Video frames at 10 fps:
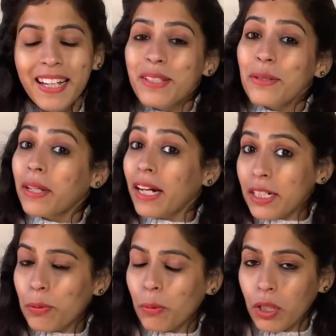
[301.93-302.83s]
So
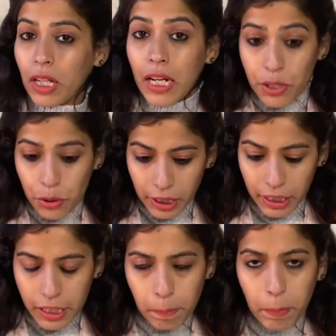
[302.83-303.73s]
that's what. So you can
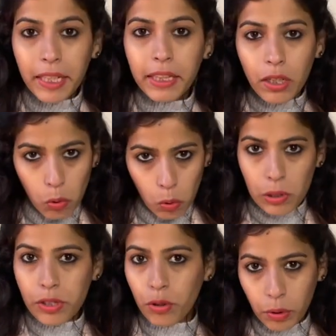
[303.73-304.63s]
explain the whole
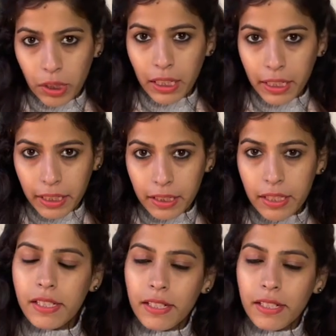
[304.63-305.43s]
story like this,